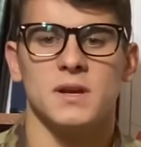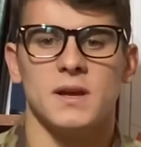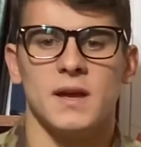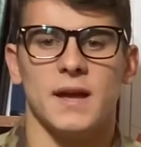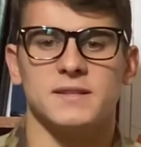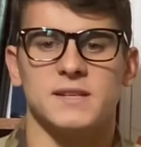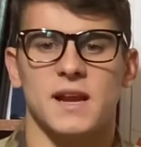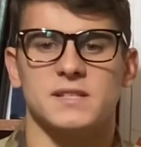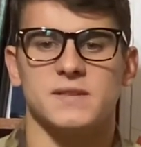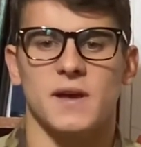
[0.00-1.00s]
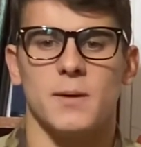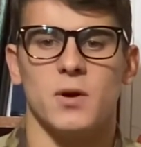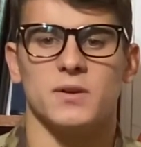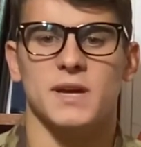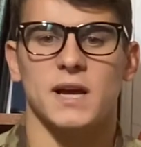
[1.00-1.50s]
and status of ammo
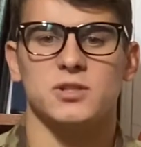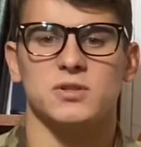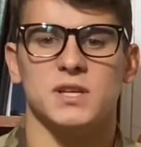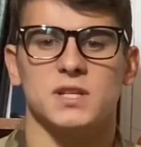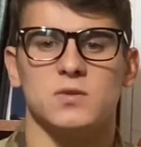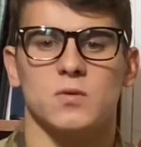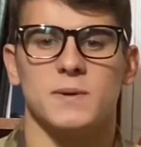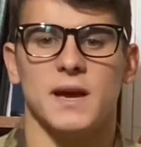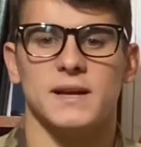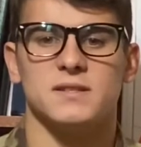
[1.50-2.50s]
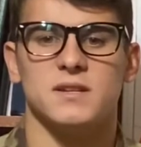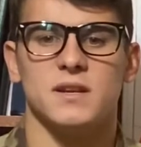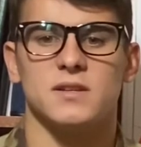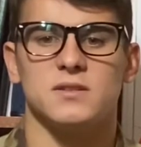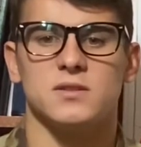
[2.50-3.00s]
and casualties will be as
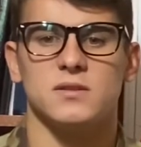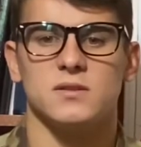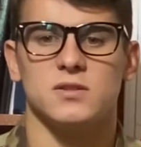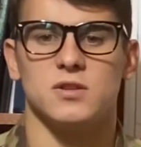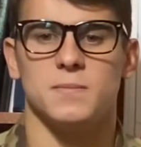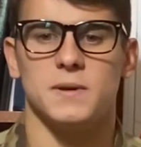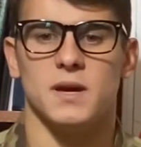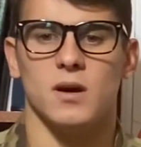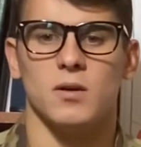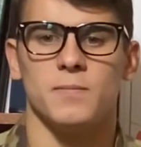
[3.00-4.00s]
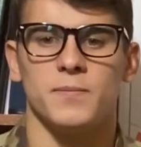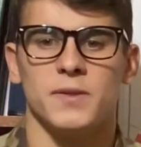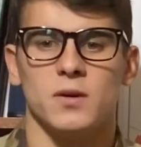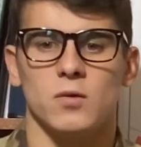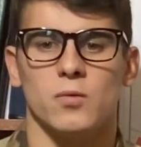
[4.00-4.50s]
needed to the PL.
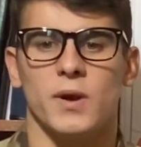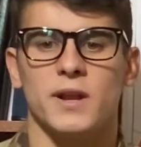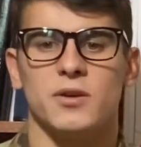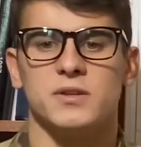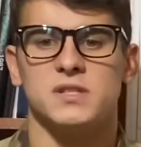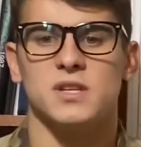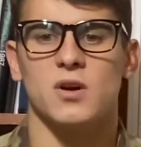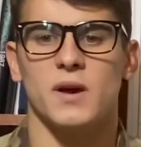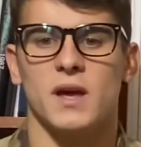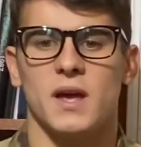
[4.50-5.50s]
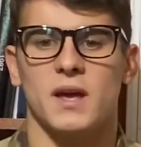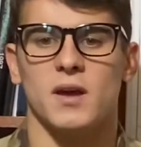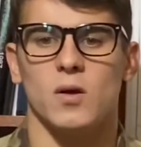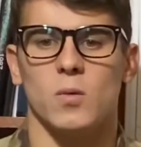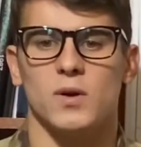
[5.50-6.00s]
We'll radio the COAA
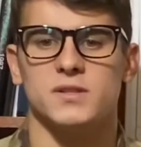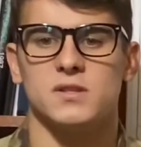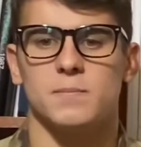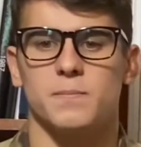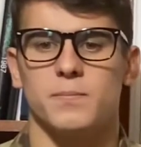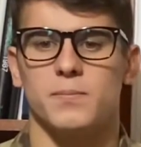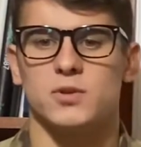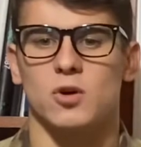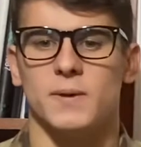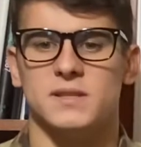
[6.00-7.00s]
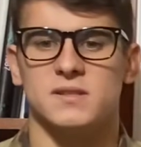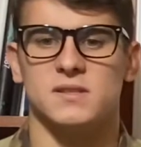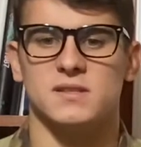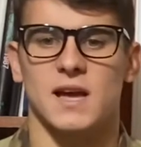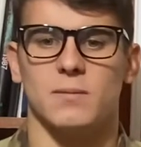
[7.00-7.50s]
once the patrol base is
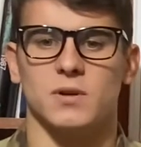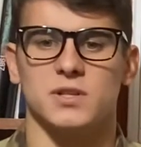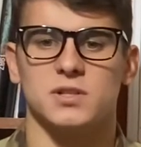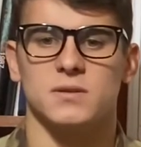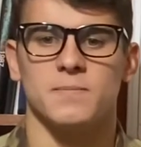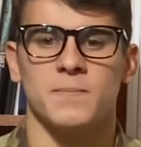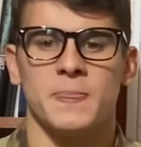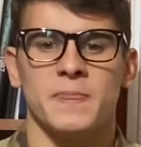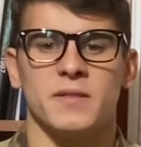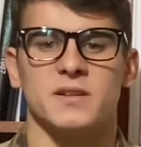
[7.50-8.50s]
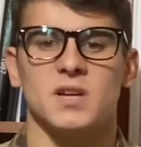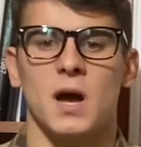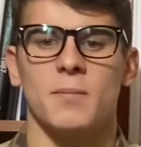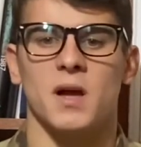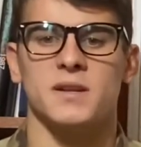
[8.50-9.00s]
established. The
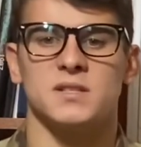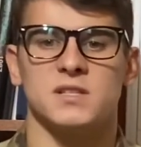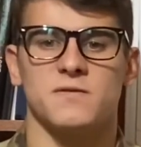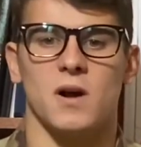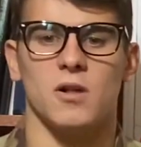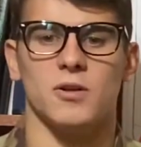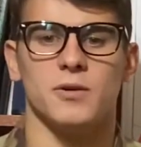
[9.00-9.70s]
timeline is as followed.